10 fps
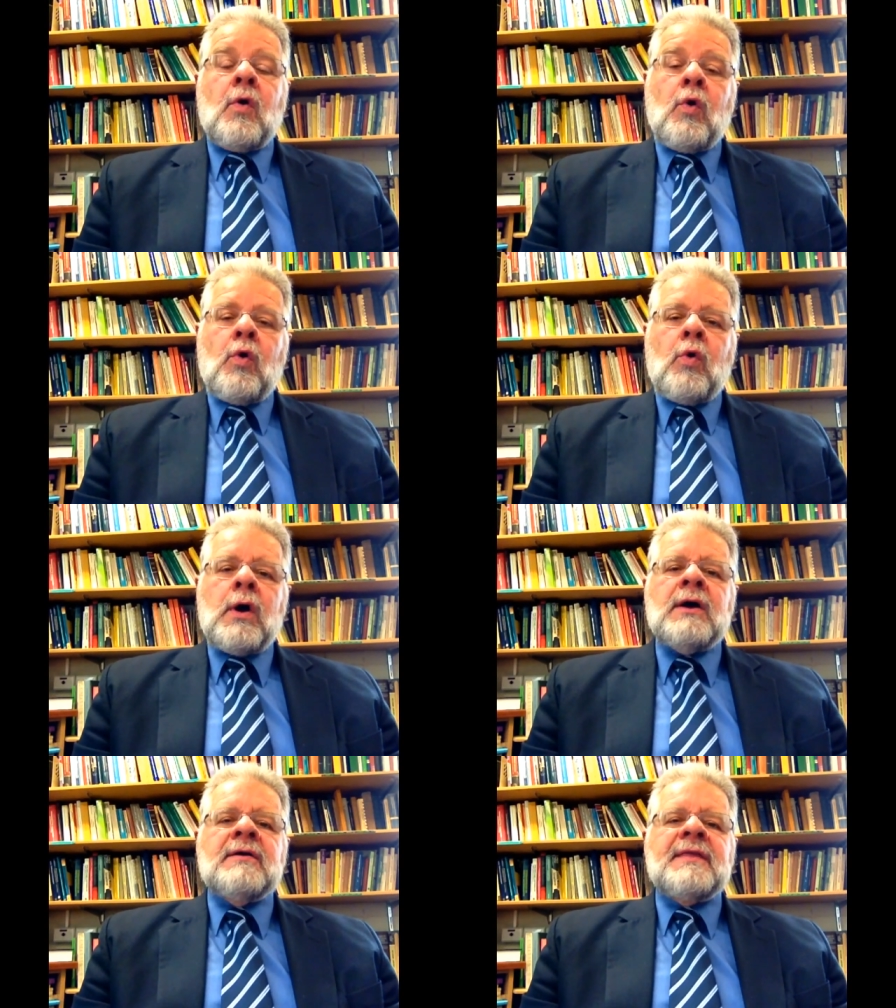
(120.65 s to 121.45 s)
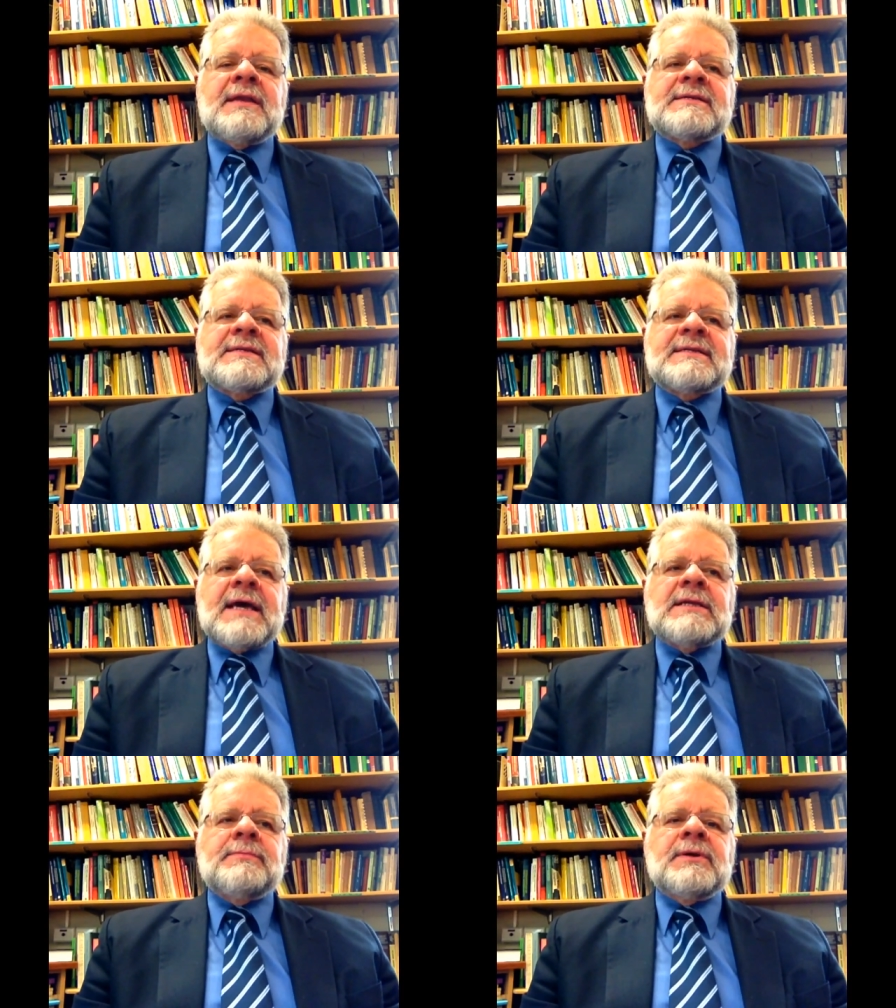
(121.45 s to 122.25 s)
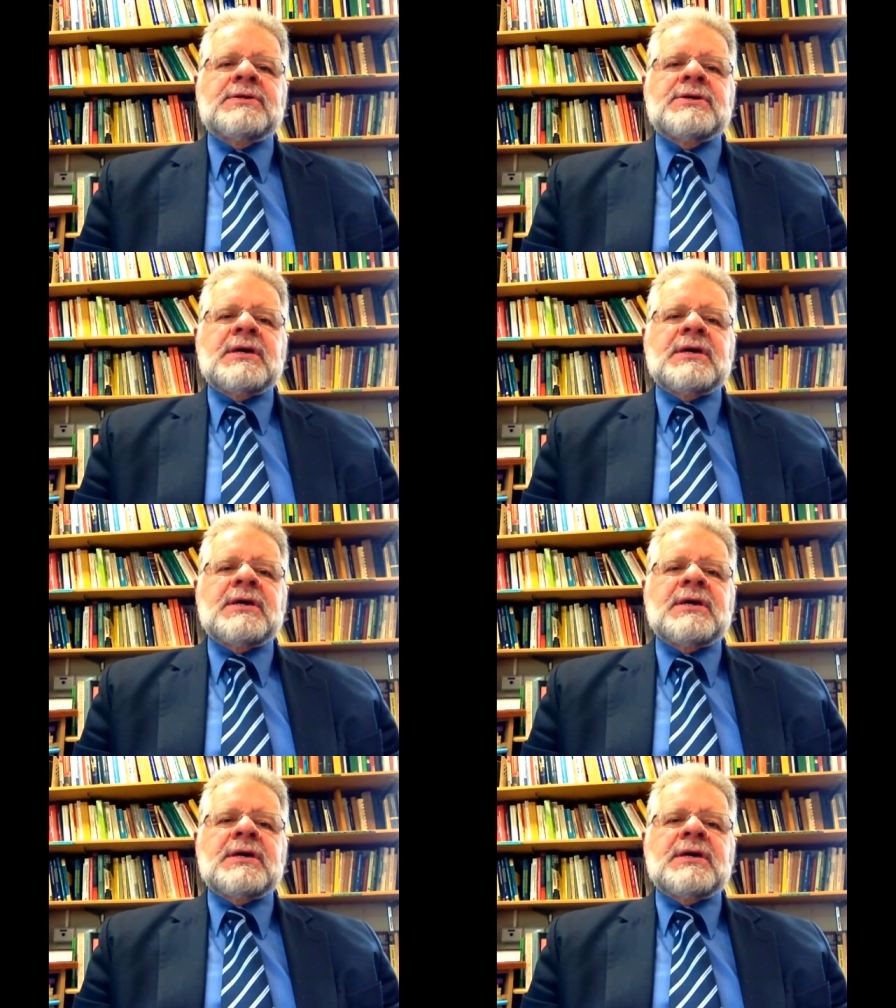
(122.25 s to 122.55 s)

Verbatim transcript: or that a statement